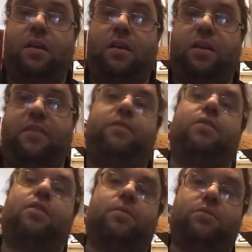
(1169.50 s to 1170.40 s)
give you the
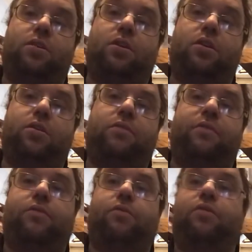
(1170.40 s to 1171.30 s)
option to
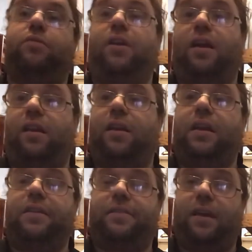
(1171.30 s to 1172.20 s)
restore it to an ally
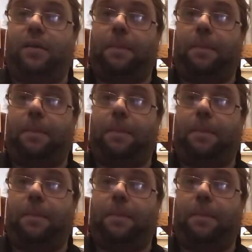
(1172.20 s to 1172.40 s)
instead.